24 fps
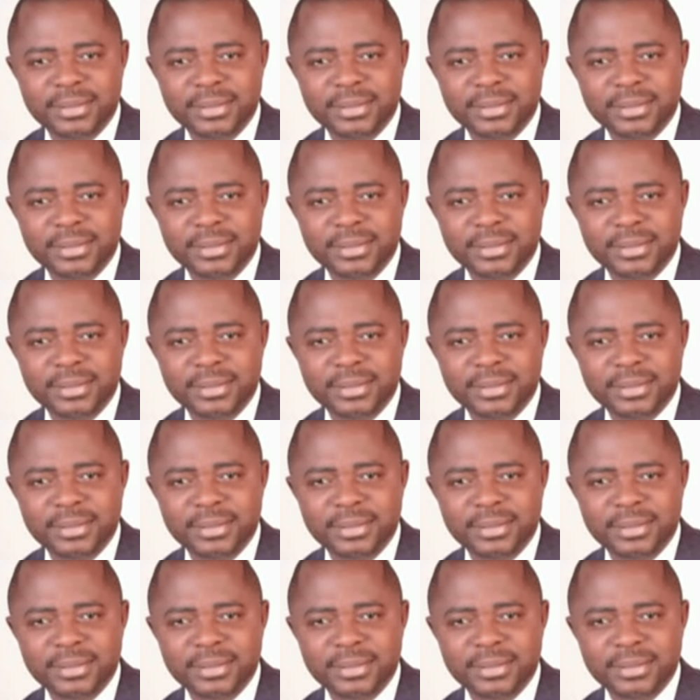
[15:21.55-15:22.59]

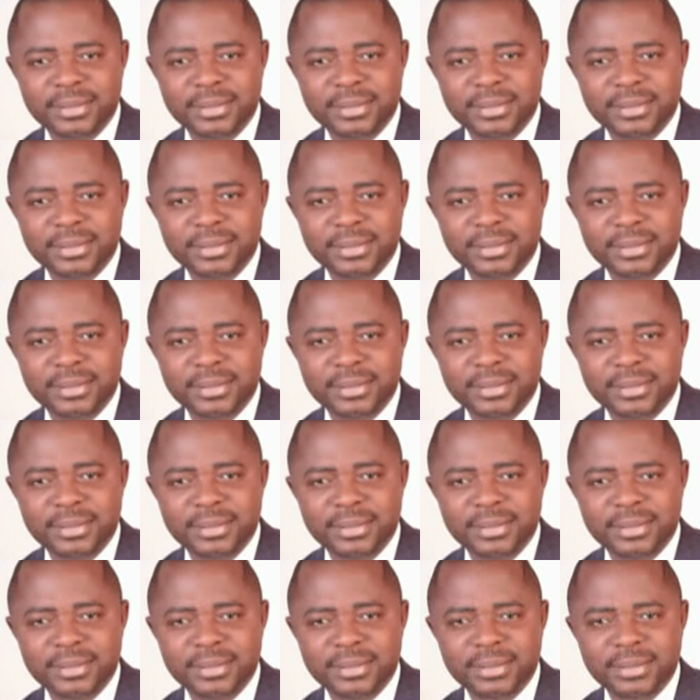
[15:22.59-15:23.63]

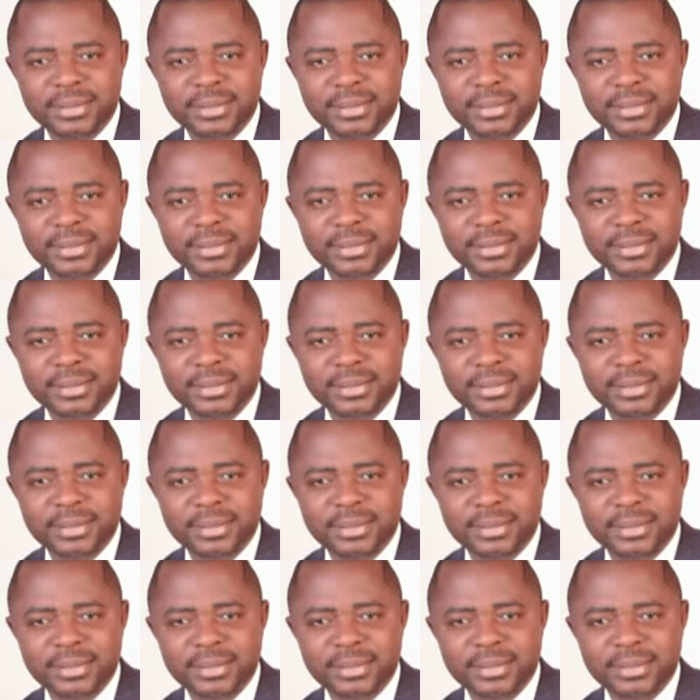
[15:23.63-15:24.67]

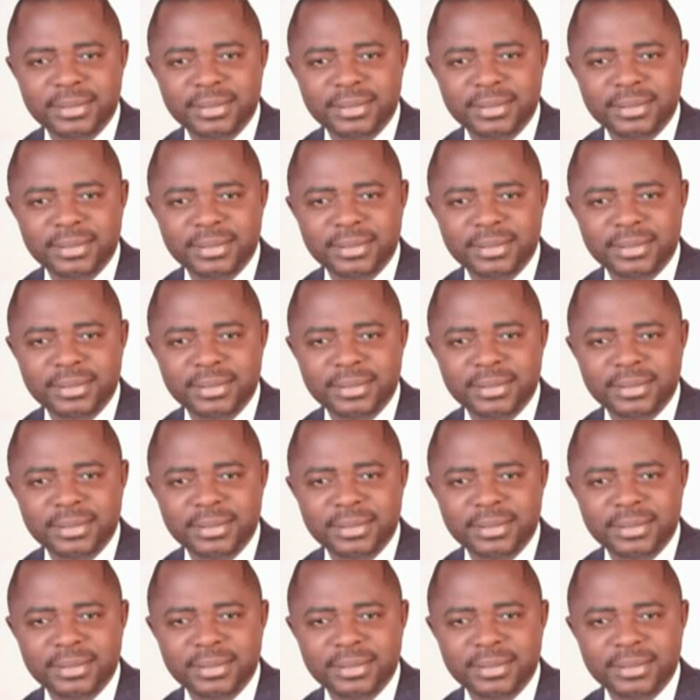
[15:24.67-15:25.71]

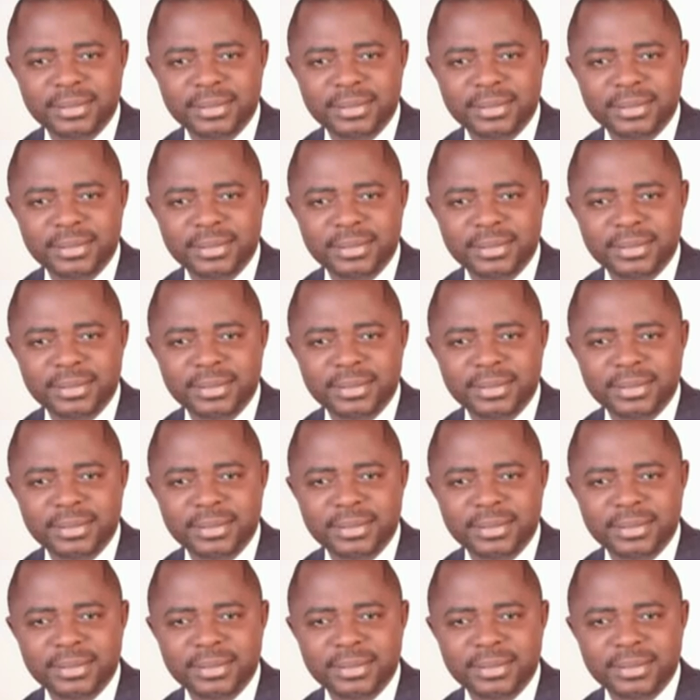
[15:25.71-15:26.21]
No words are spoken by the person on screen.